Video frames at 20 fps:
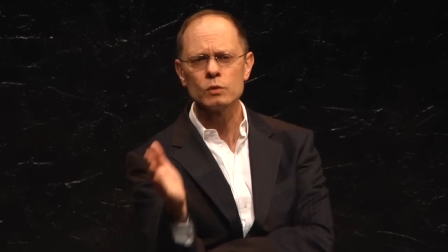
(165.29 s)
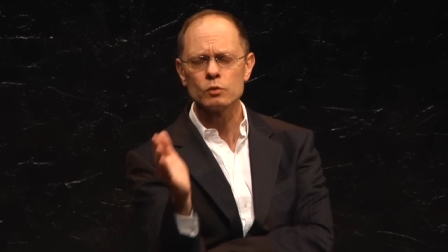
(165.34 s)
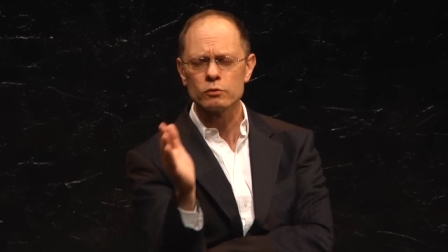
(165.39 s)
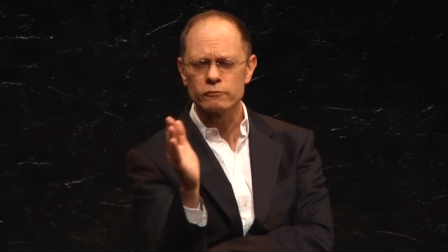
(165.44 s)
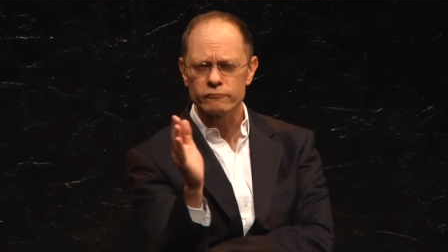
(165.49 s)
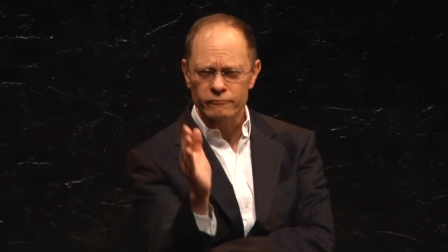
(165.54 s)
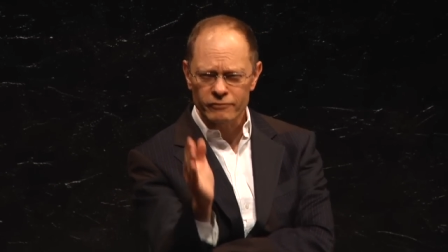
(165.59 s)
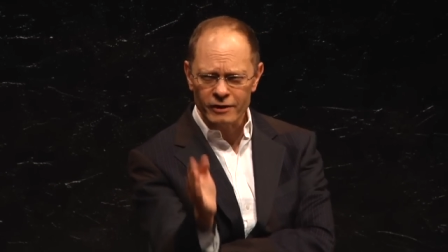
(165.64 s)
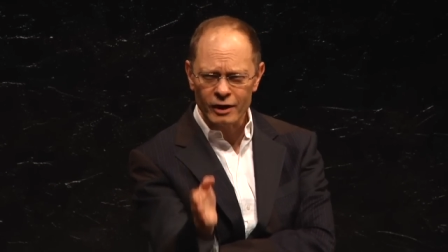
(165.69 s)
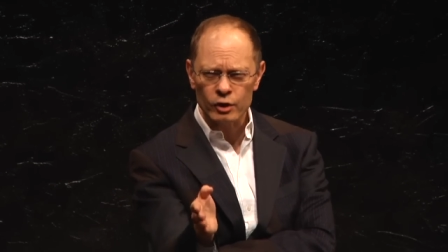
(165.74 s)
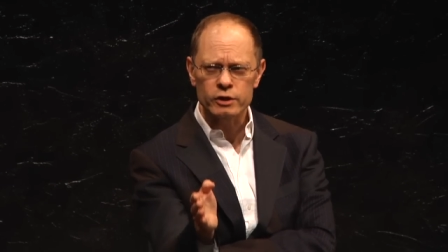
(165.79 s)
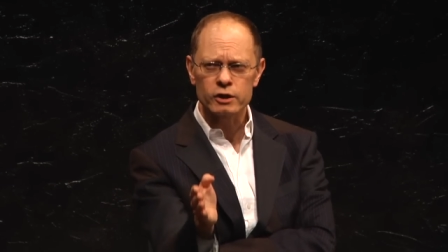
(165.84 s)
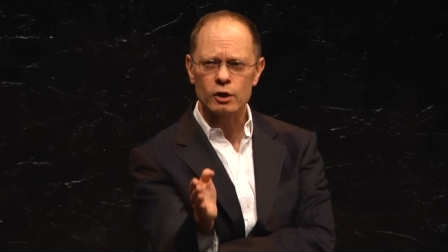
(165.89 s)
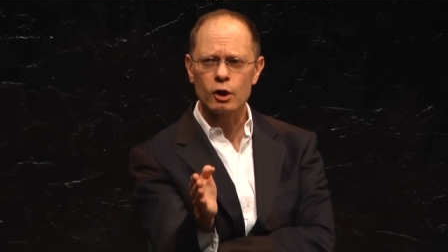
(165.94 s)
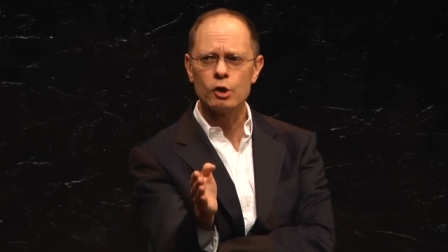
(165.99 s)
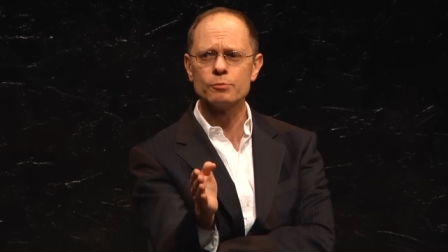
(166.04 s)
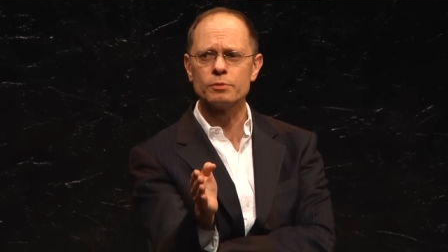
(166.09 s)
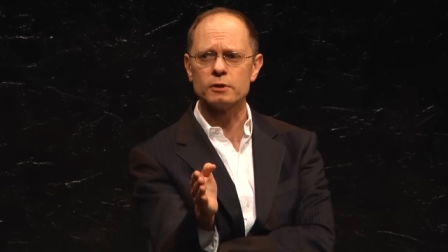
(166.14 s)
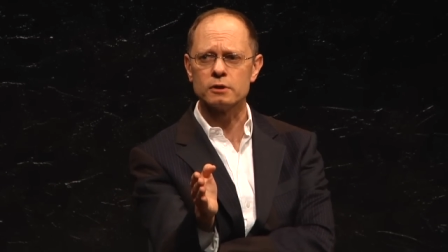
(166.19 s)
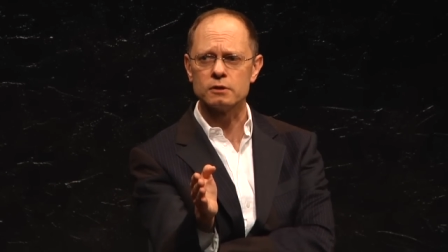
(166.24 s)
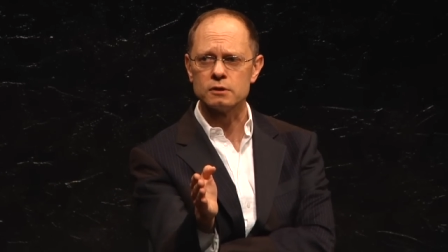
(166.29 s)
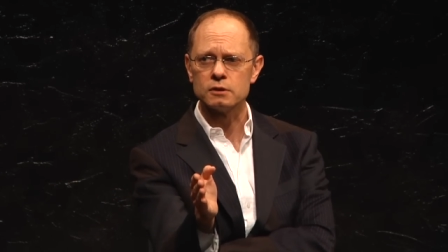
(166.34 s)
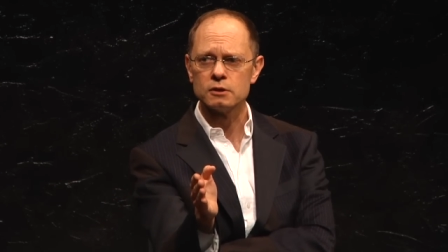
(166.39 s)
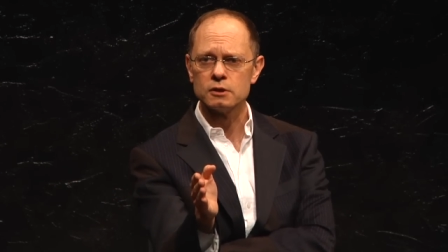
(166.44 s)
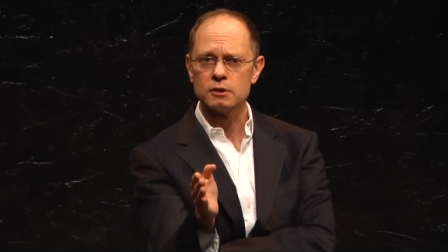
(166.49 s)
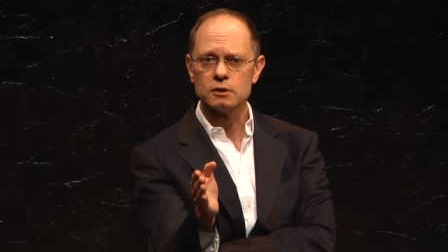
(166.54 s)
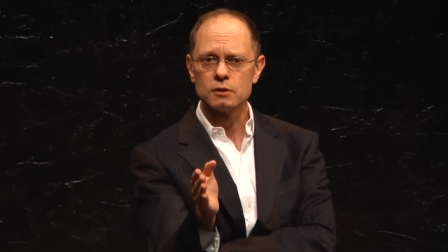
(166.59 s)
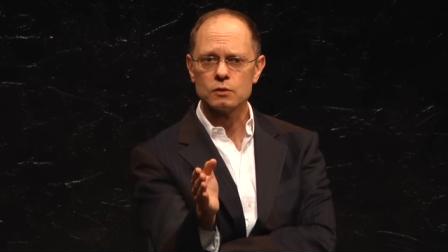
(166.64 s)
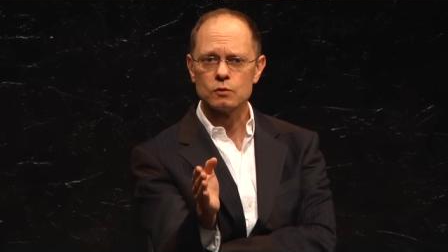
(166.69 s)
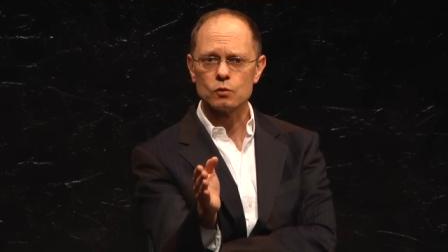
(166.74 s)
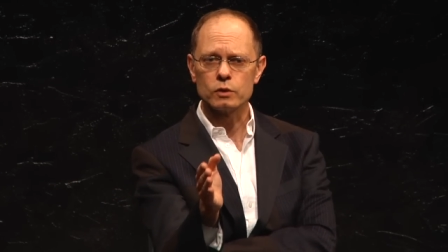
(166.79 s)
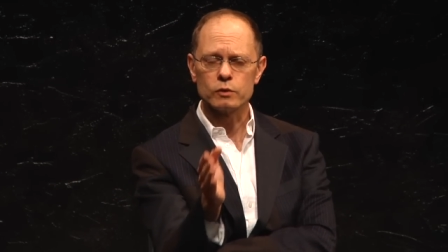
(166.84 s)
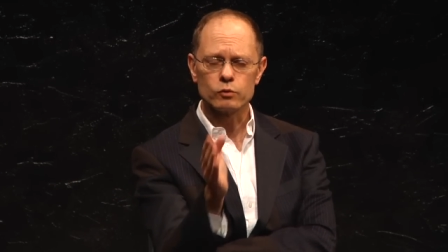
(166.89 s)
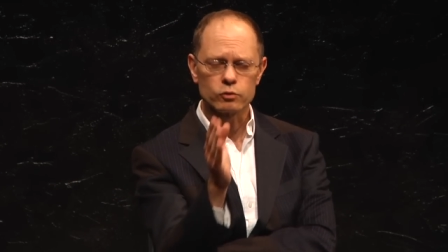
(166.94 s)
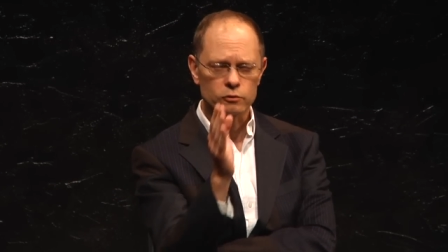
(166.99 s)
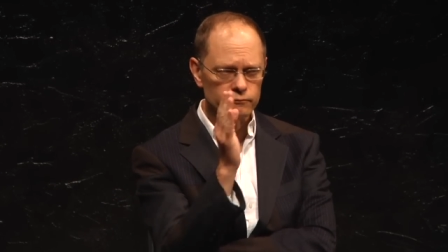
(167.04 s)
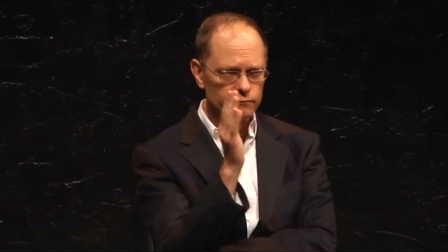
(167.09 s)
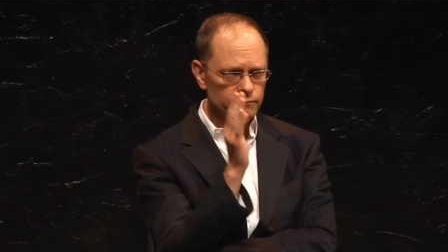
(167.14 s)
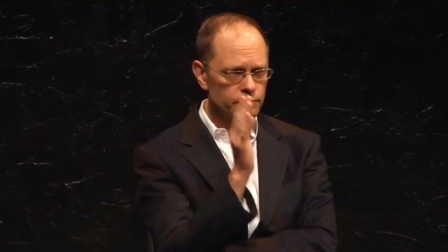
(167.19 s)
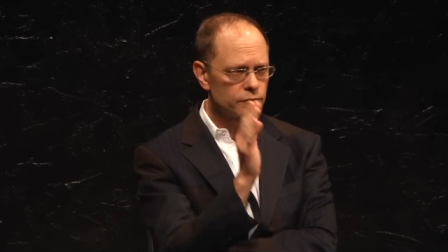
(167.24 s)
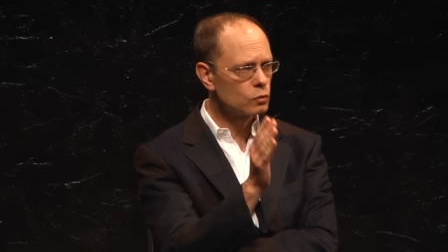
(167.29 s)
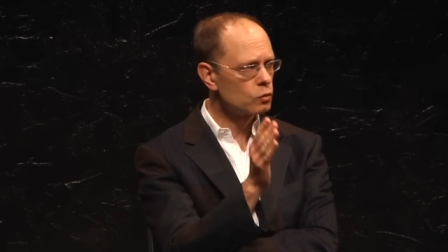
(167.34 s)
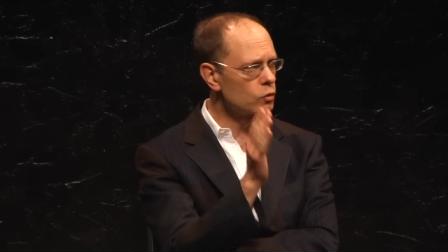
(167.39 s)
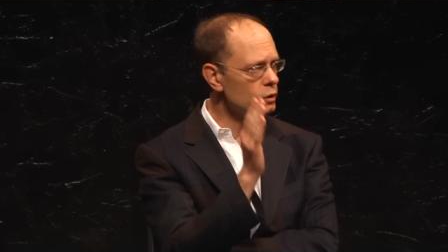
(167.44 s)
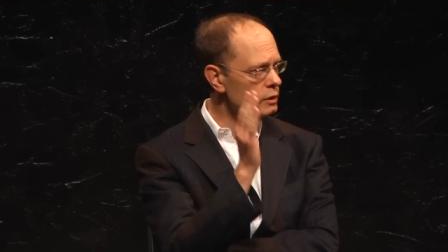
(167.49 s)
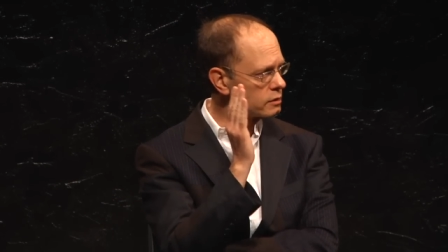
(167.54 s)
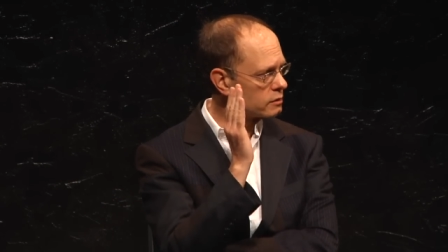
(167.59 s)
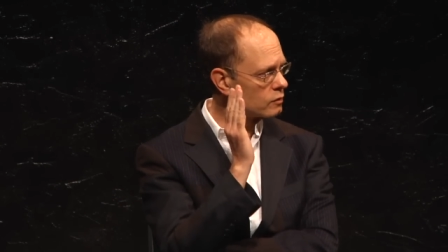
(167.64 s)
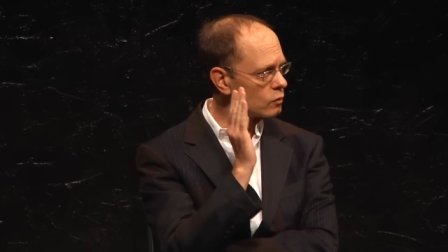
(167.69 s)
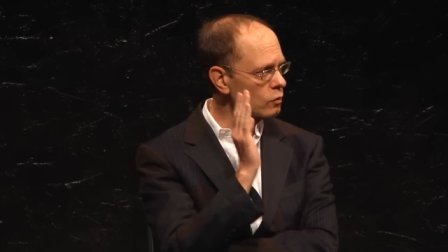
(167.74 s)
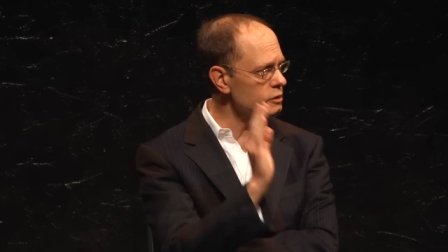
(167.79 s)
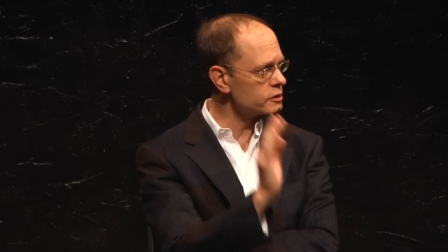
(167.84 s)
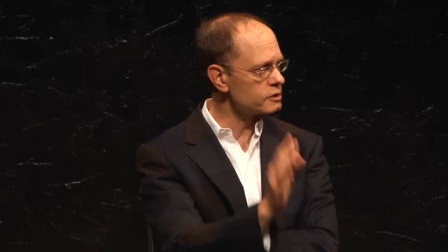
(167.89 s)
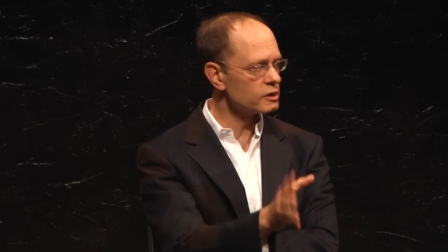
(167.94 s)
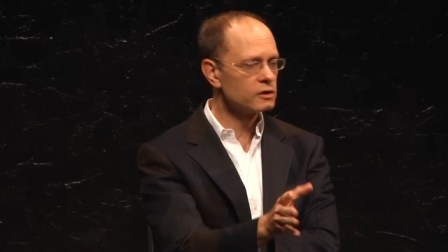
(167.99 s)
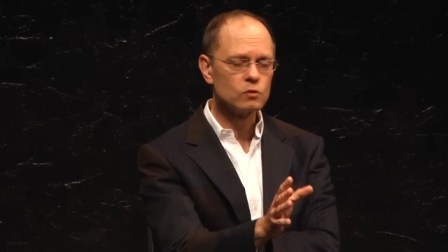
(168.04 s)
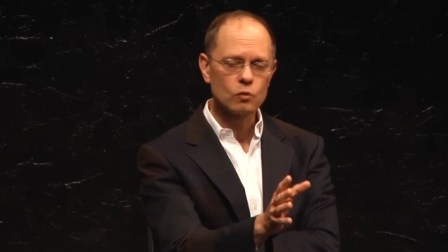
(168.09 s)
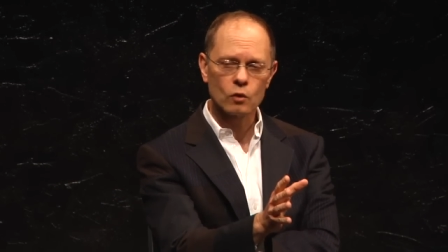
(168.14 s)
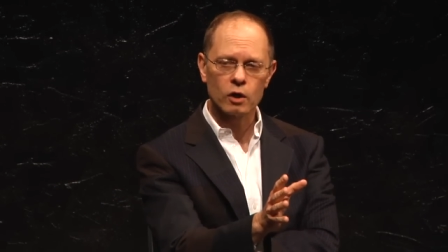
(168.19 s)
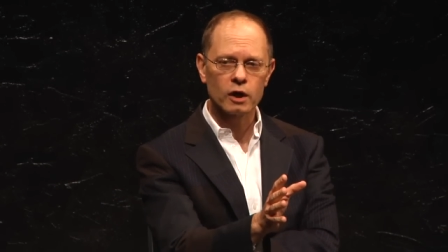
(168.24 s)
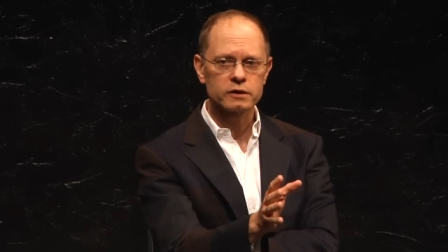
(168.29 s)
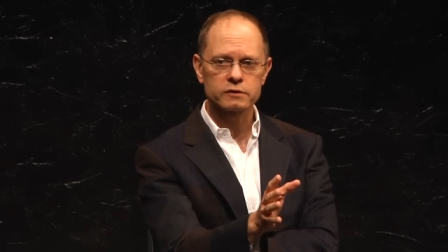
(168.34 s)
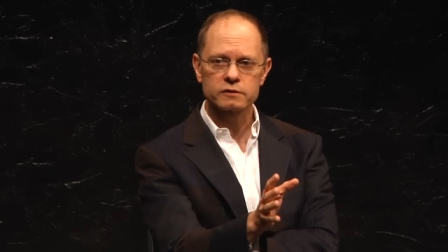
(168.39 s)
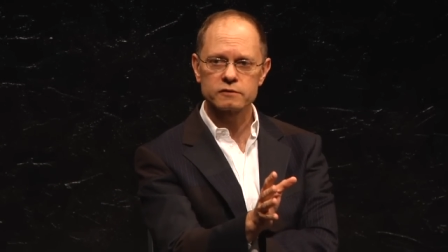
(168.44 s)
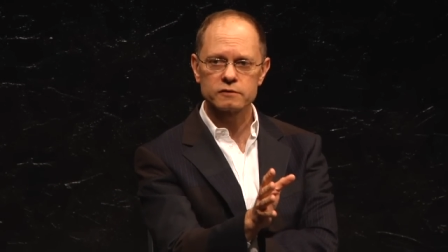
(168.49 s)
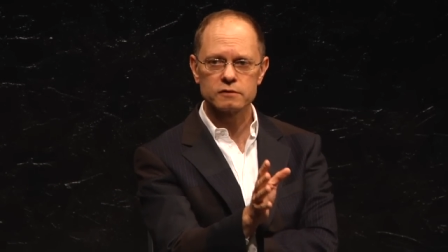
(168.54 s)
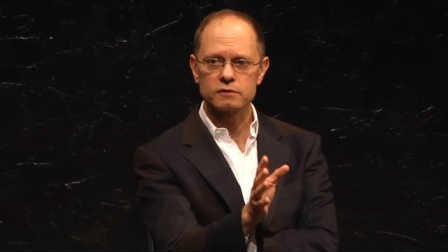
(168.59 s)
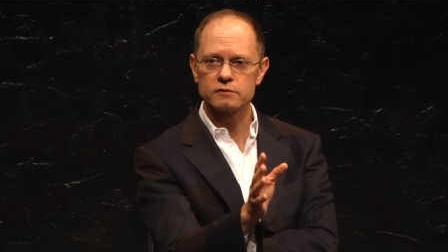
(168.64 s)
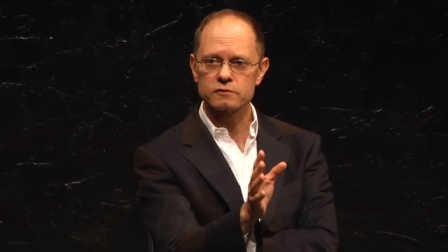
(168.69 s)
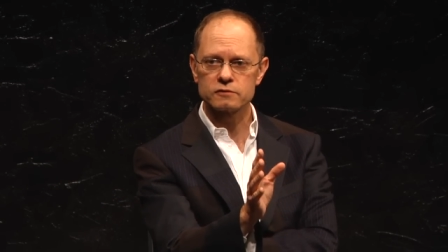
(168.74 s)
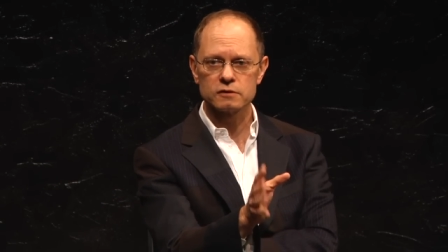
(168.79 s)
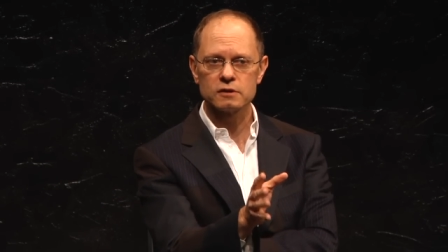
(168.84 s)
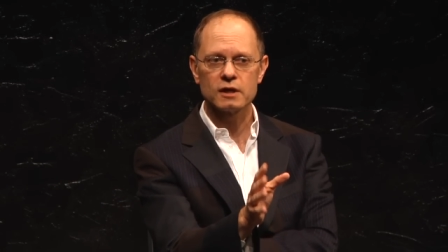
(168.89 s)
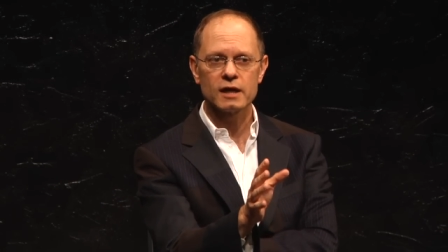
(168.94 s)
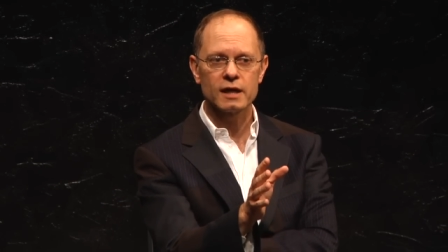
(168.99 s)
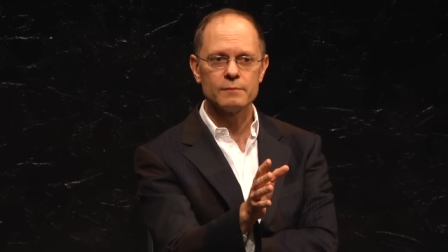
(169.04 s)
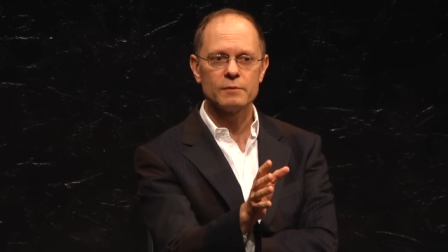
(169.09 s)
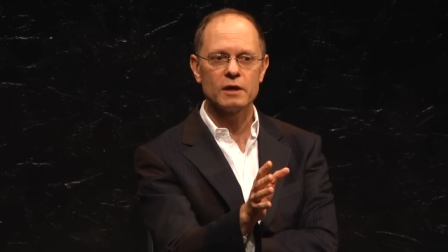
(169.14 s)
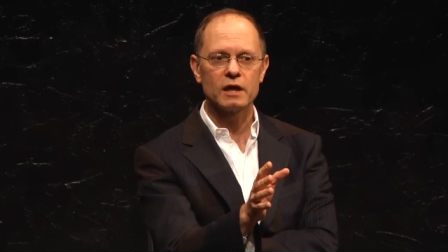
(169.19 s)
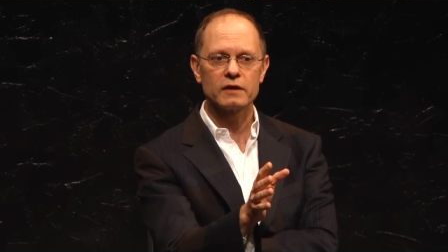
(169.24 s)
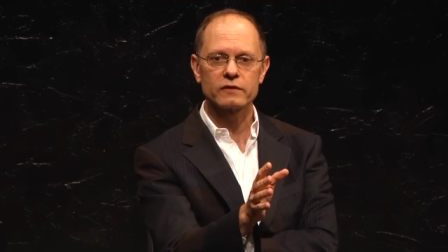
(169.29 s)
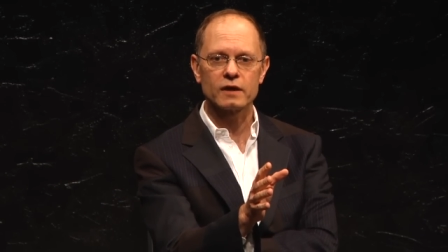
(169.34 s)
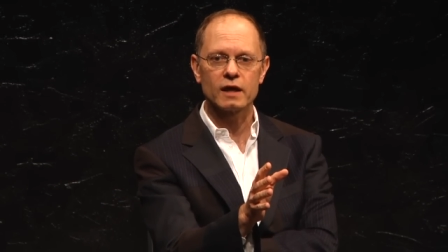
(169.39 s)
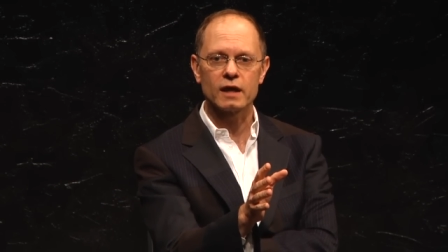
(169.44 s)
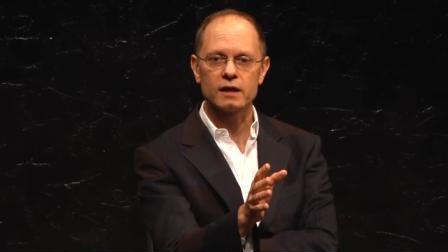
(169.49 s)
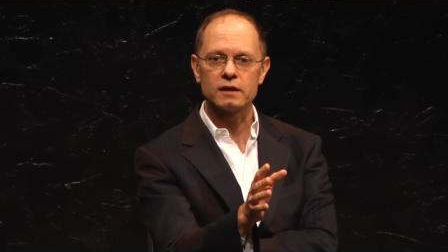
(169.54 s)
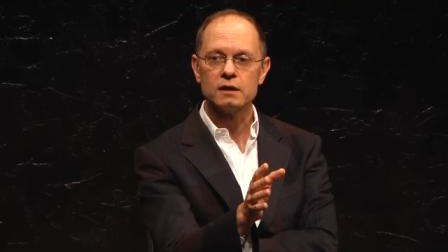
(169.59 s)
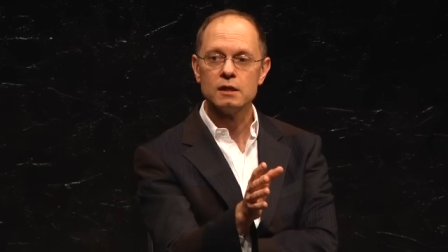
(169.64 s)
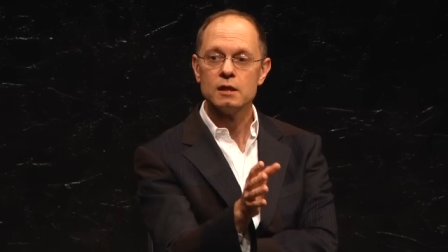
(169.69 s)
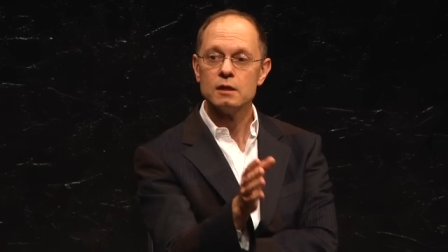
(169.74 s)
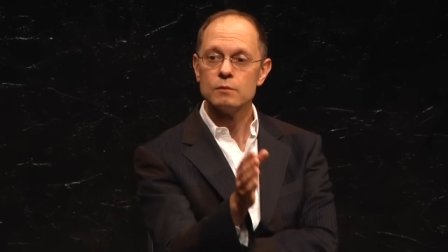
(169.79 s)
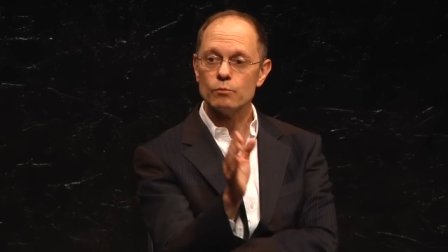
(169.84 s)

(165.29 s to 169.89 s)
We were very open. We, were, we, we didn't want to, to lie about that.